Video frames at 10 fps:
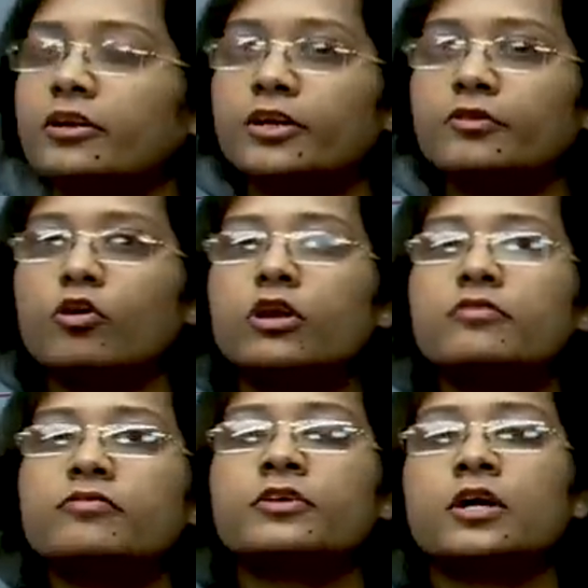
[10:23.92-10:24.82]

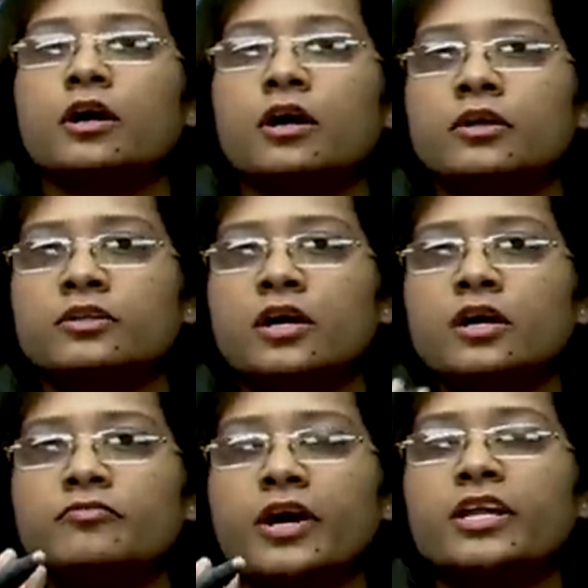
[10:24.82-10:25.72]
devolve uh,
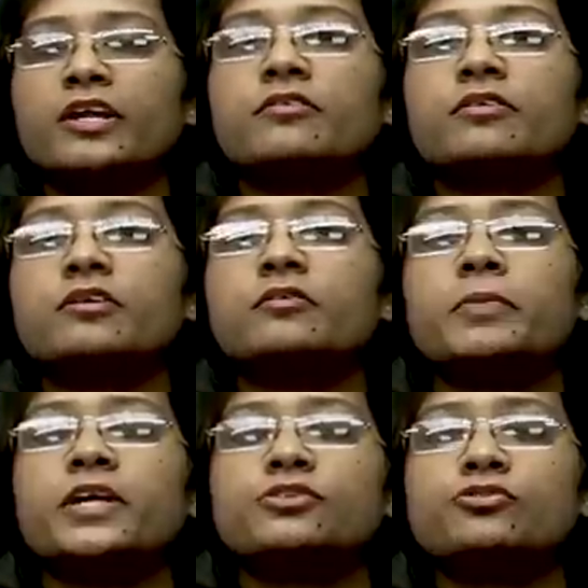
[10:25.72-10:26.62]
the finances
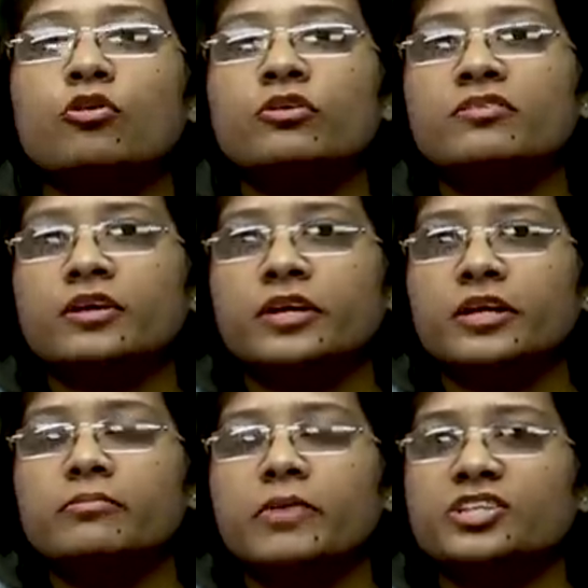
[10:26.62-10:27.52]
based on
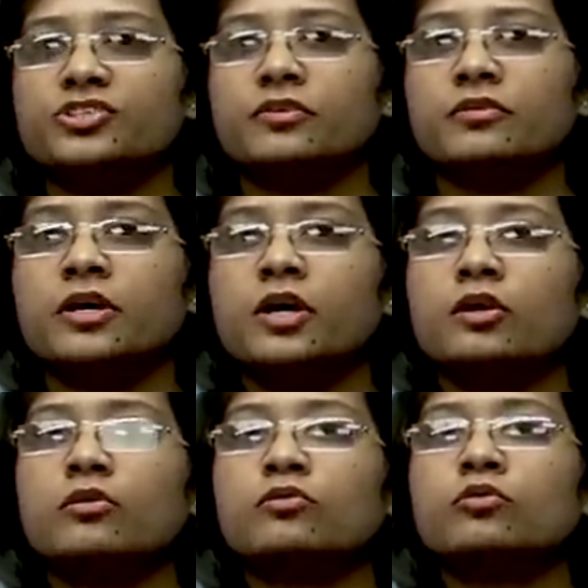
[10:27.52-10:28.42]
certain measures.
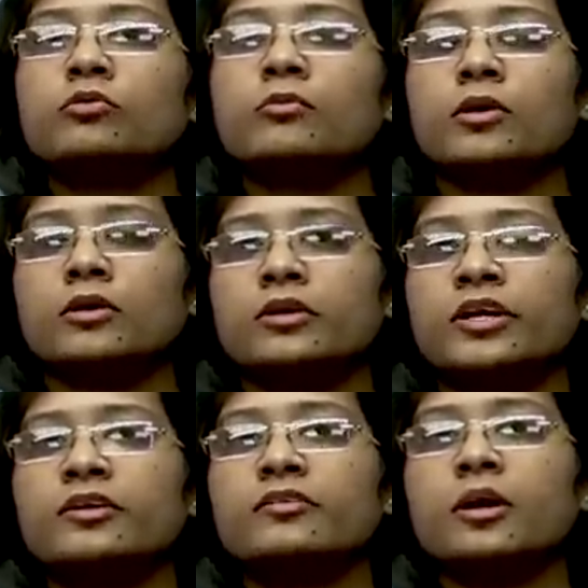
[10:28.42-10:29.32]
So uh,
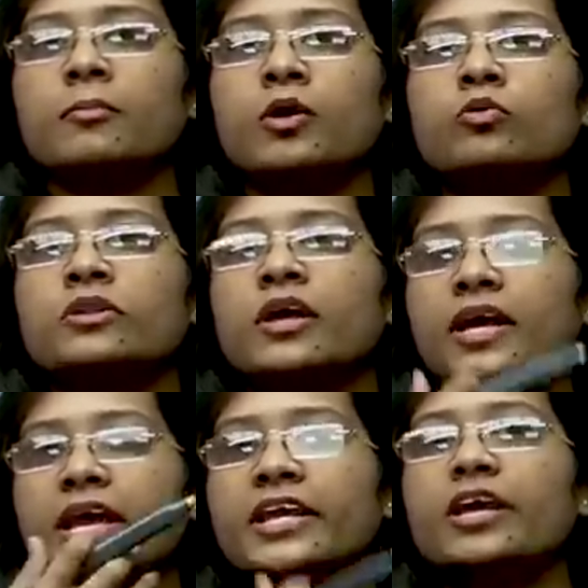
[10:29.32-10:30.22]
it is about the
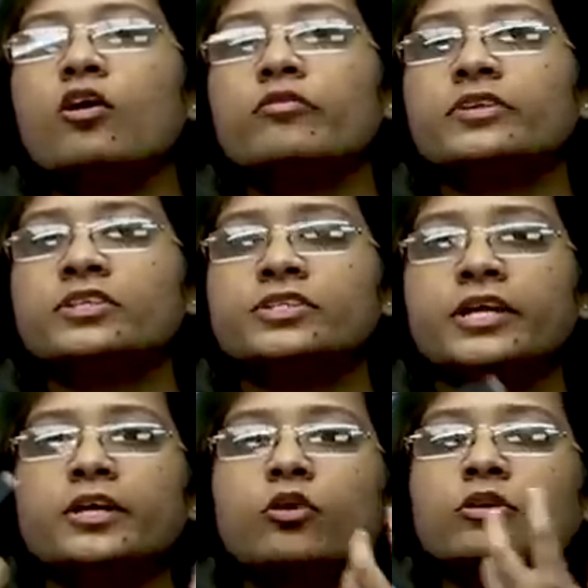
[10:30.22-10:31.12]
area of the
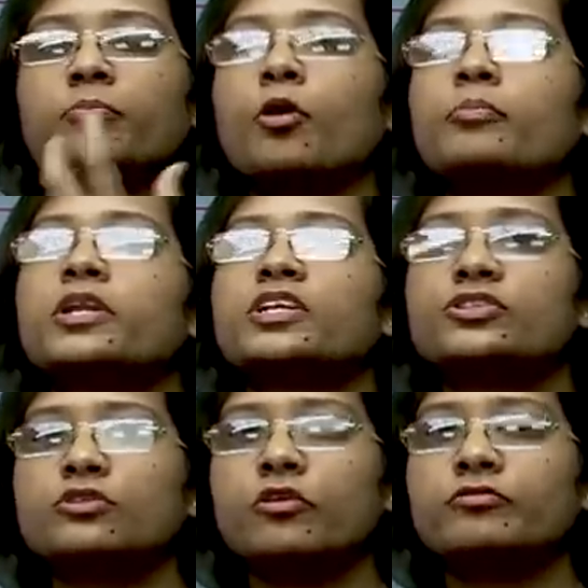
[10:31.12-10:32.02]
state or the
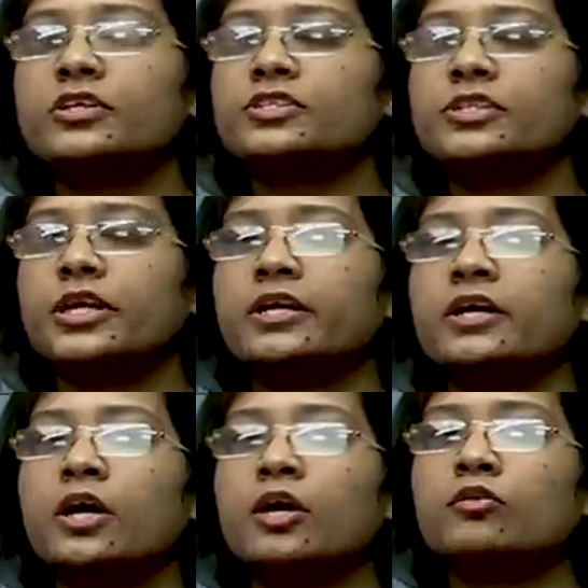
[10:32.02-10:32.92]
population of the state
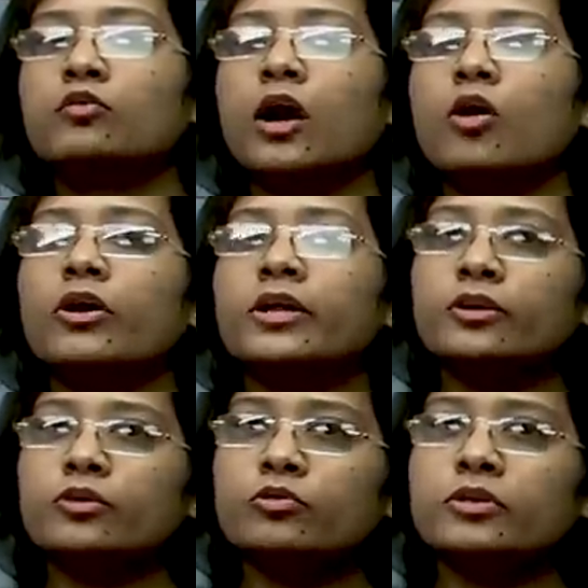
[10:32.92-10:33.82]
so
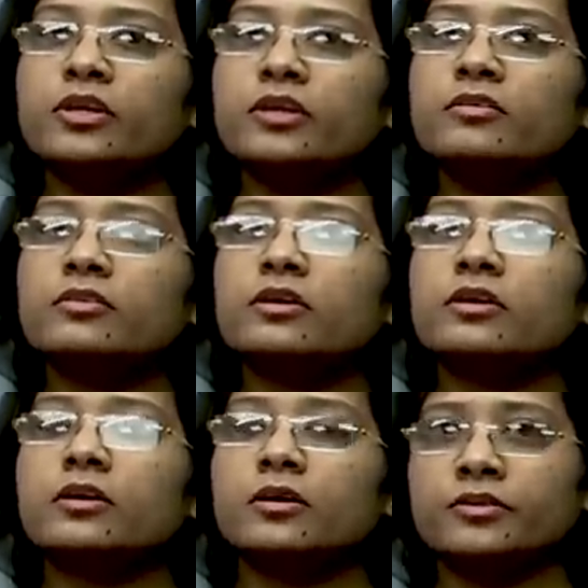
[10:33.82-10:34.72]
according to these,
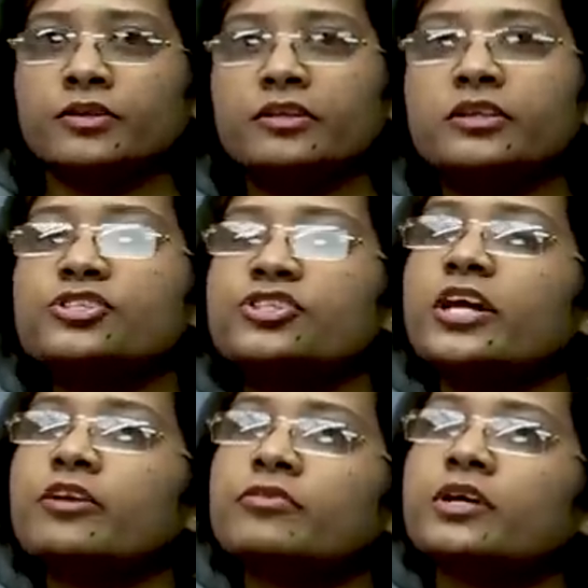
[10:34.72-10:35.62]
the southern
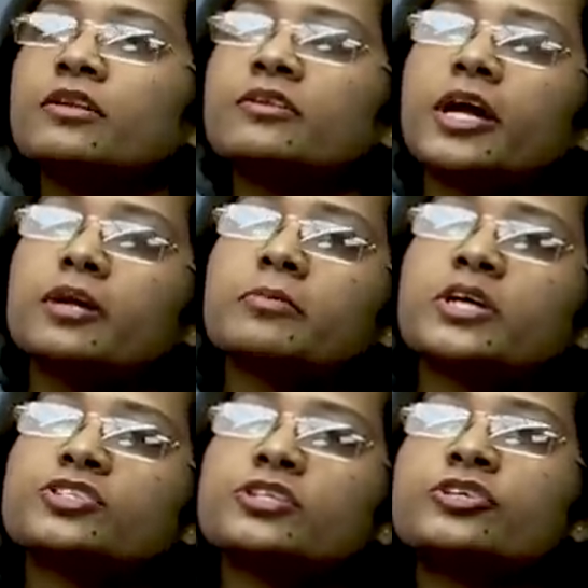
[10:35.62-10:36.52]
state feels that
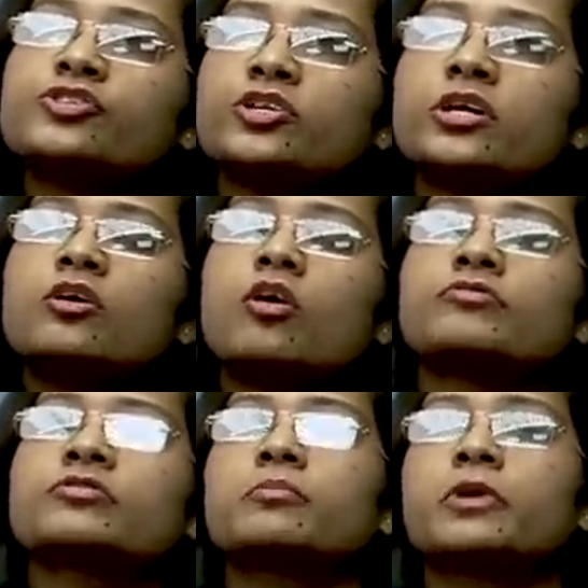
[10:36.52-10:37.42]
major chunk
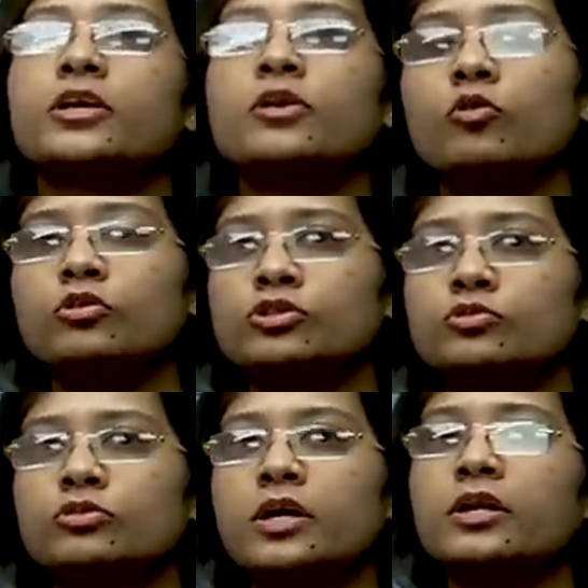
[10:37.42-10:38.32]
of the money goes
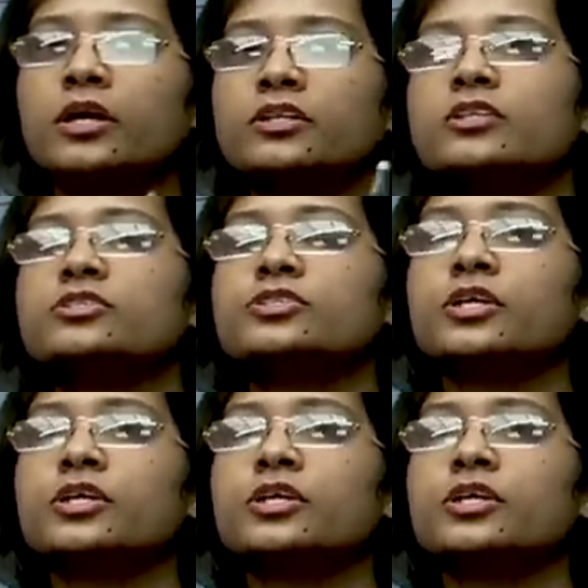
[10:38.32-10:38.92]
to the northern,